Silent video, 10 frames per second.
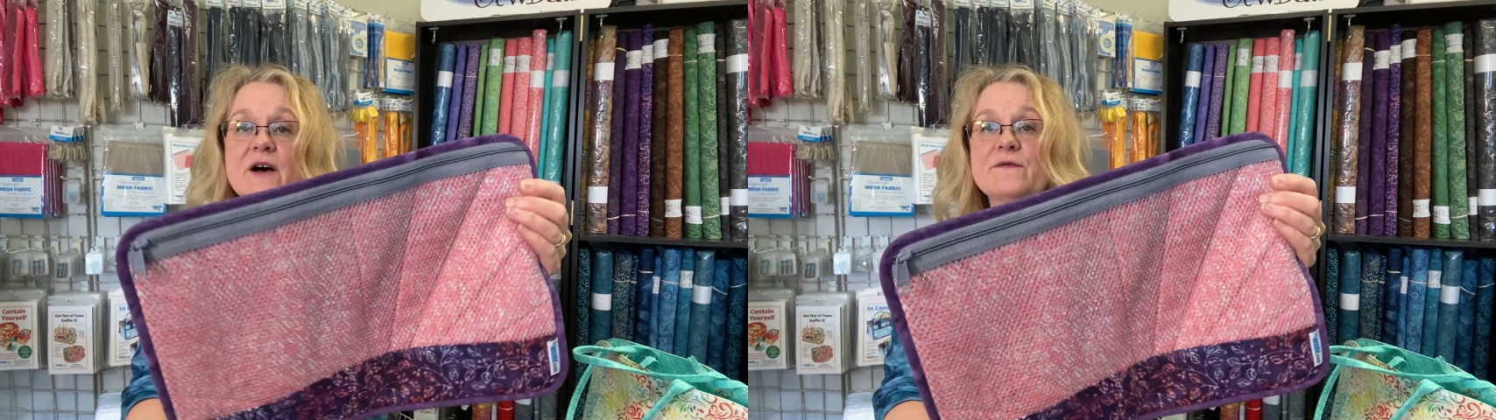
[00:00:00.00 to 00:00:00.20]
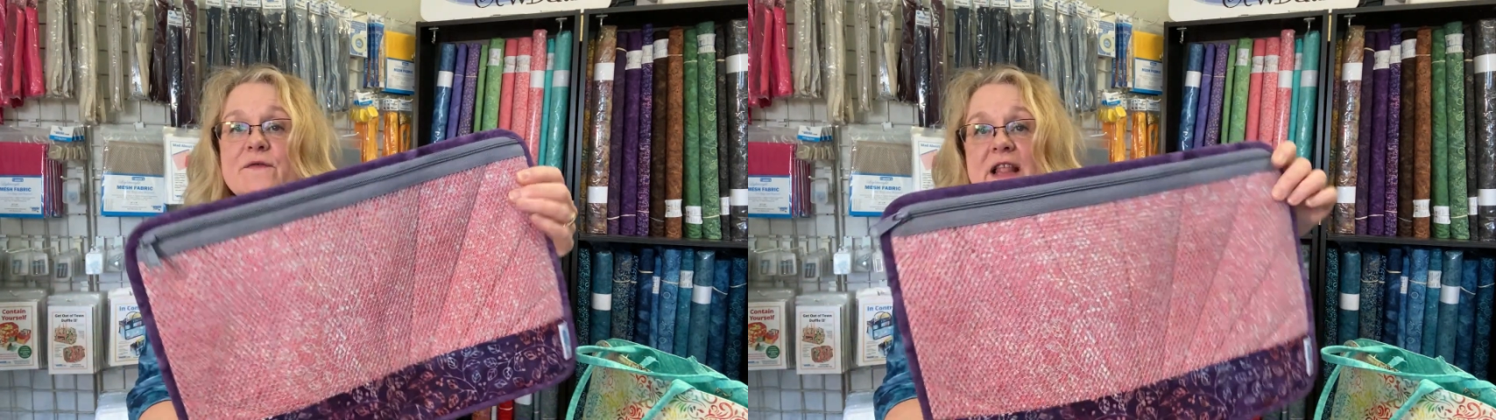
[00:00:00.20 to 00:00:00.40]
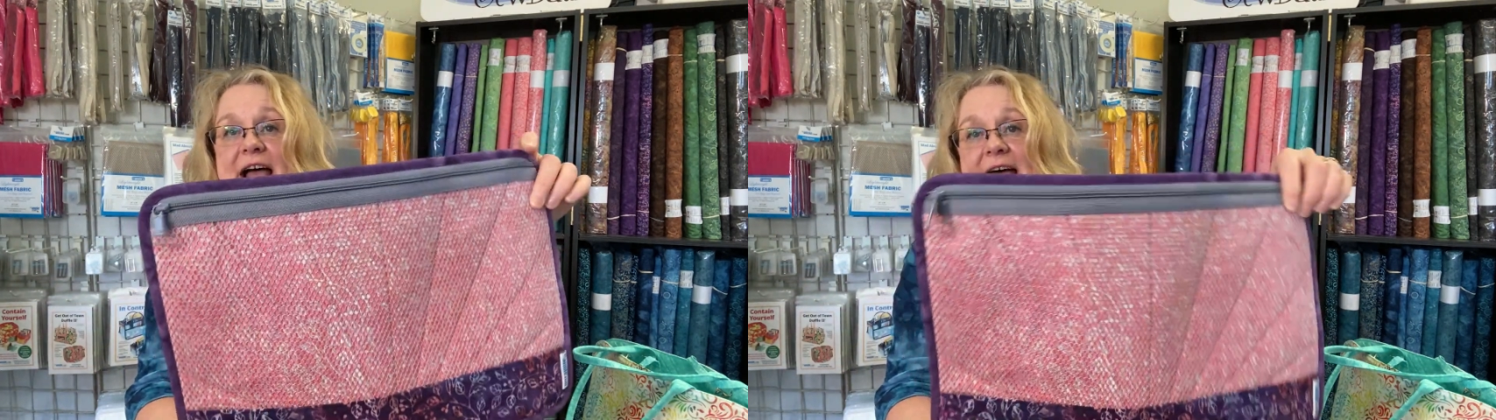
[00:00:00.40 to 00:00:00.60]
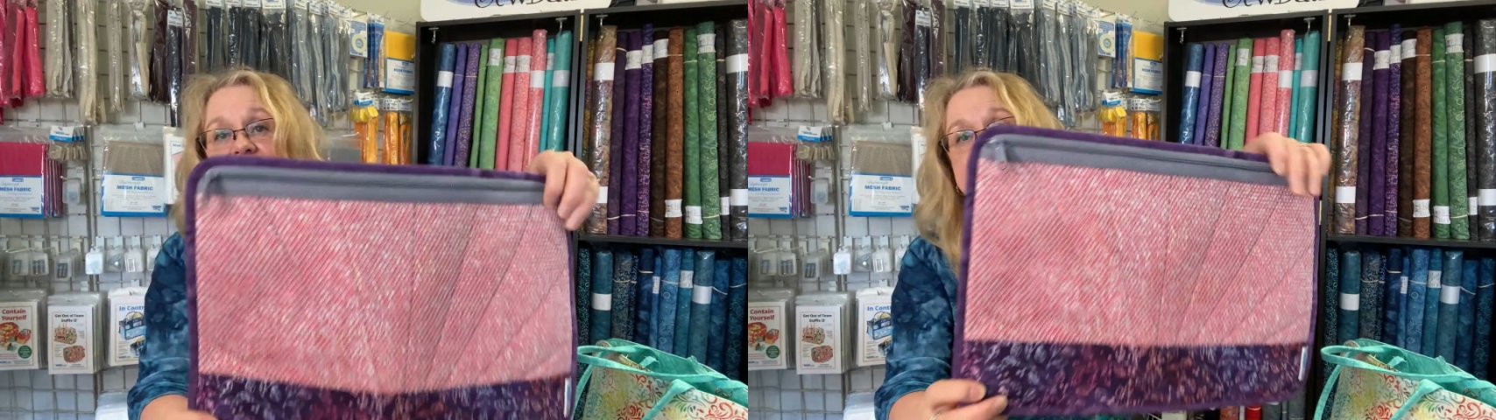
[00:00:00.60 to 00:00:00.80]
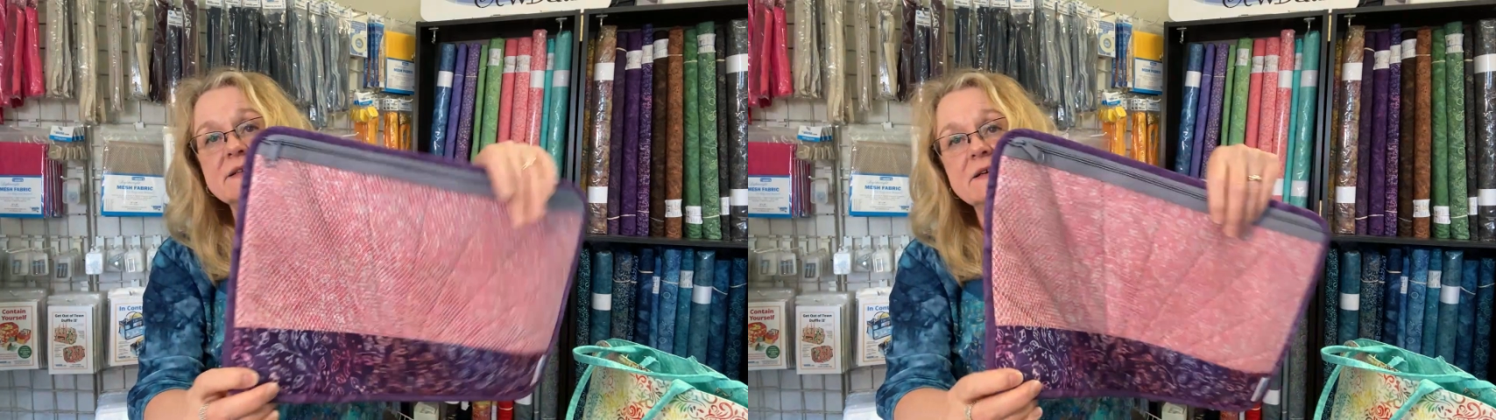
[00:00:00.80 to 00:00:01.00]

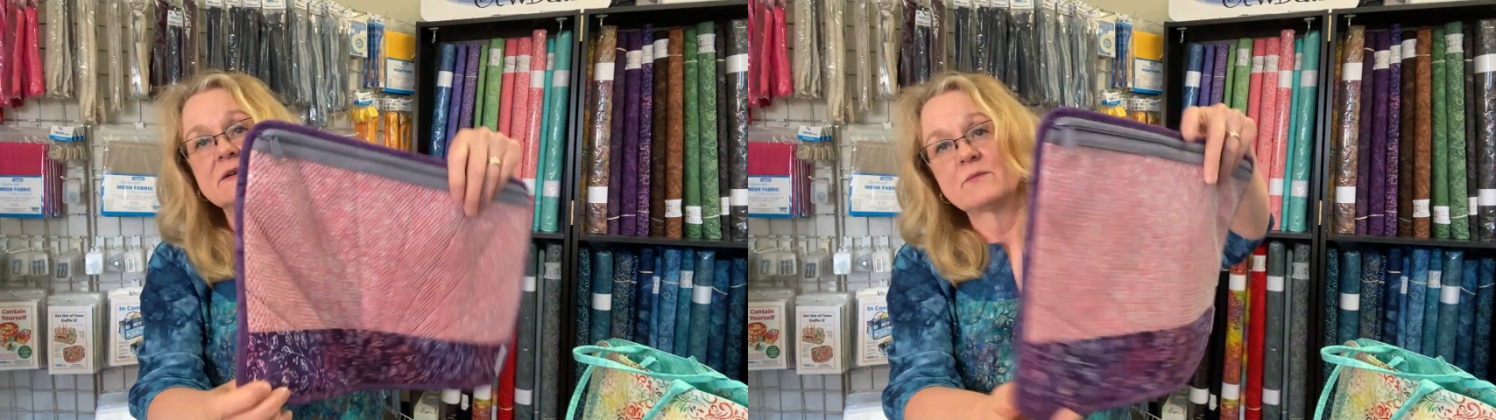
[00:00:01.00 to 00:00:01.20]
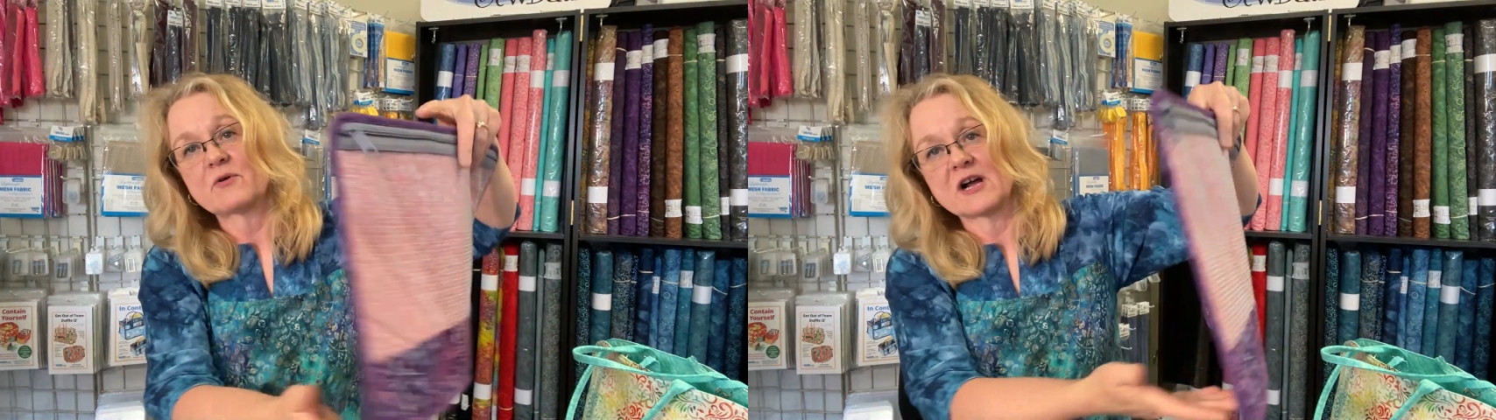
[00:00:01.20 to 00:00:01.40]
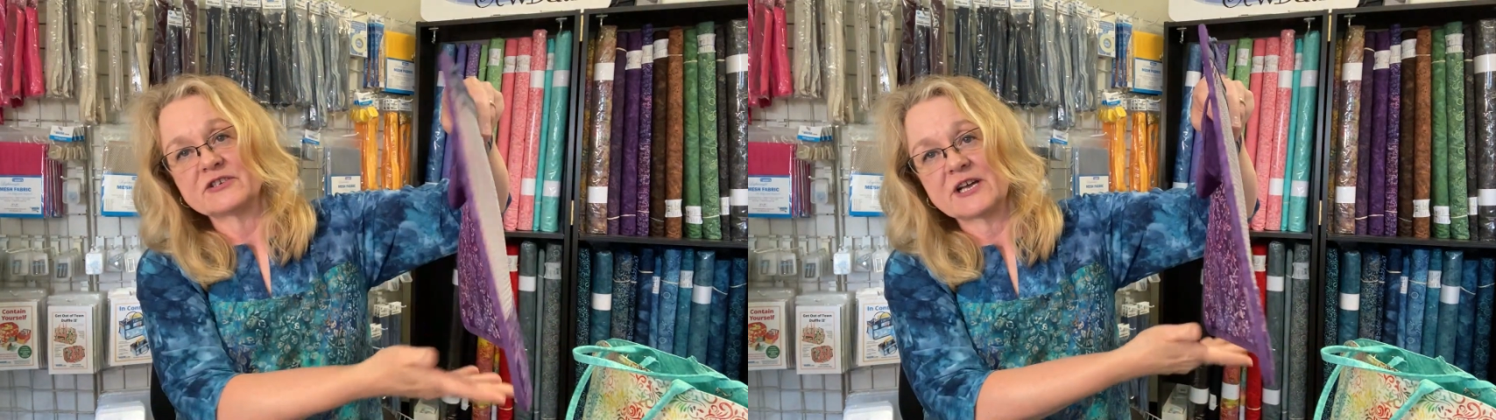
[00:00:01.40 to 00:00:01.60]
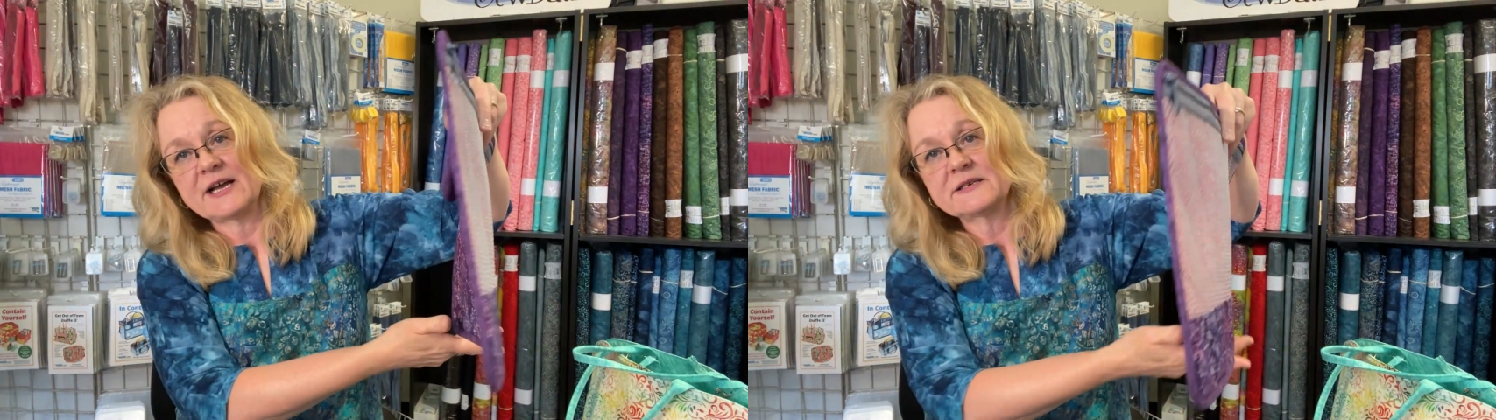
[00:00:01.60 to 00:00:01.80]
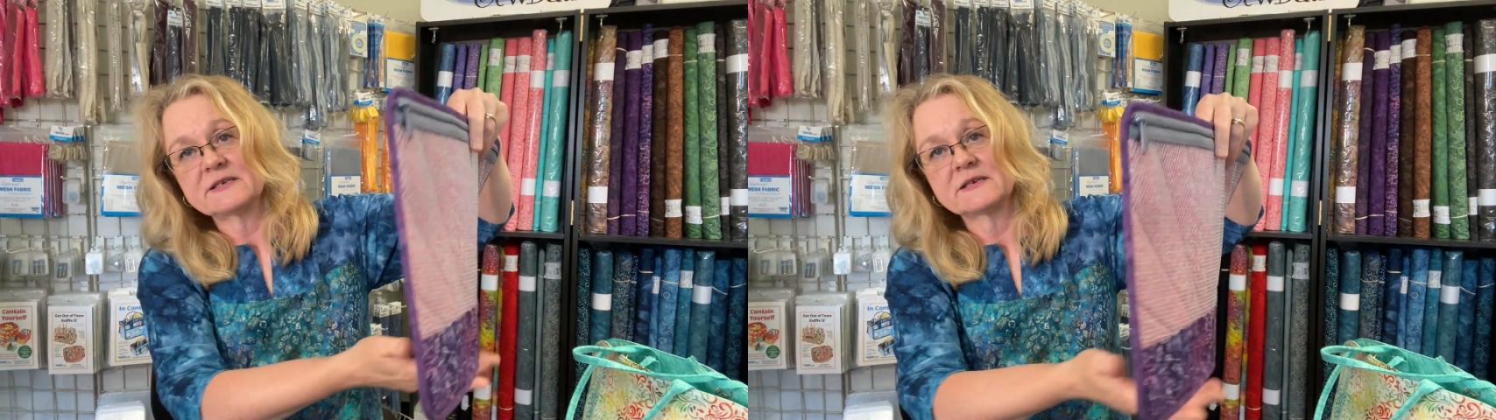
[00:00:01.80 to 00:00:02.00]
flat
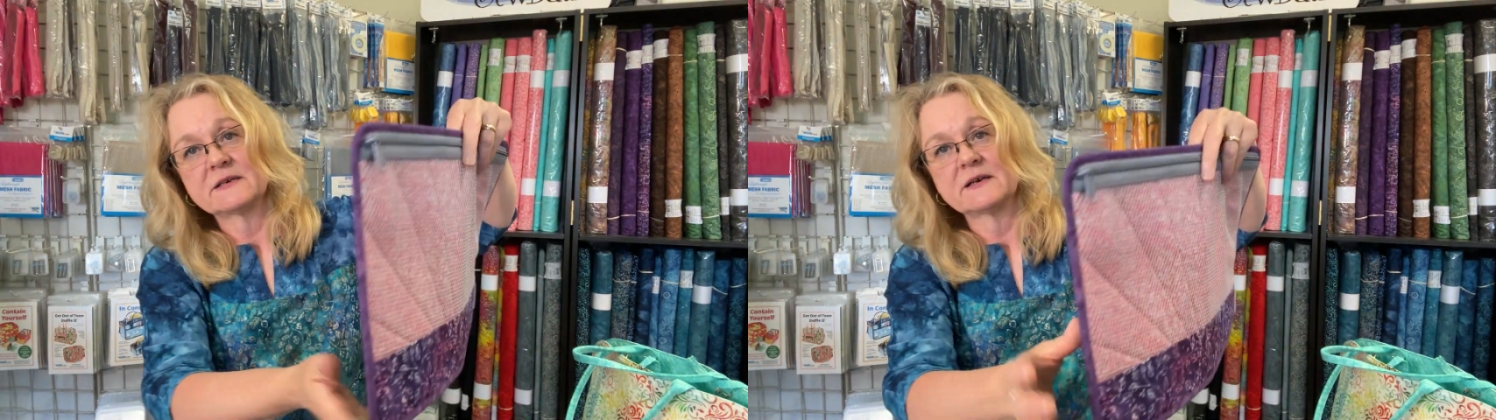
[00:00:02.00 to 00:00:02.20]
project.